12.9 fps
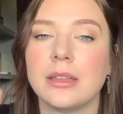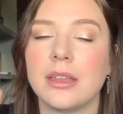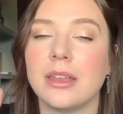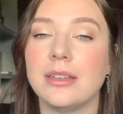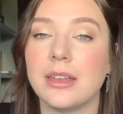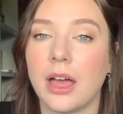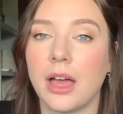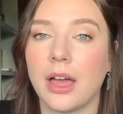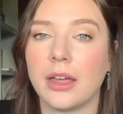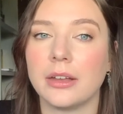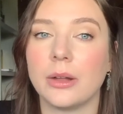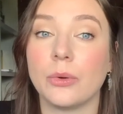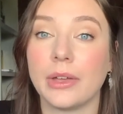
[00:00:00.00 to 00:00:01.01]
not
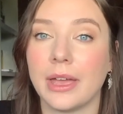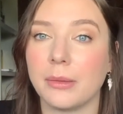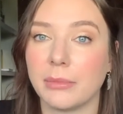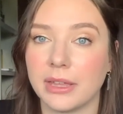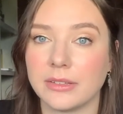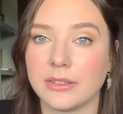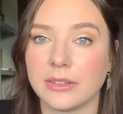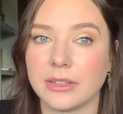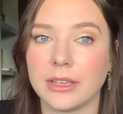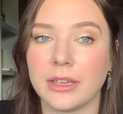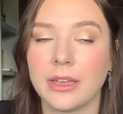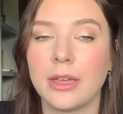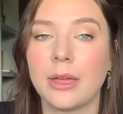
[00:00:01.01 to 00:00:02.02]
okay
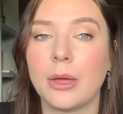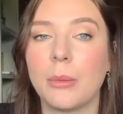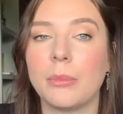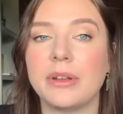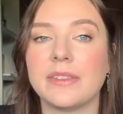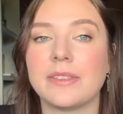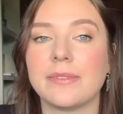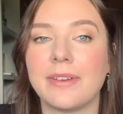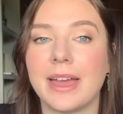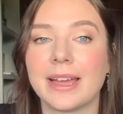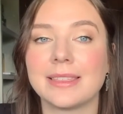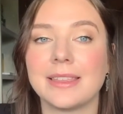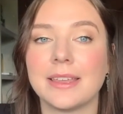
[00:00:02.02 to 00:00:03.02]
mentally, but it's the
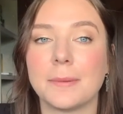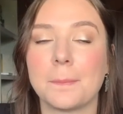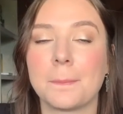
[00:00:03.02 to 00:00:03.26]
fact that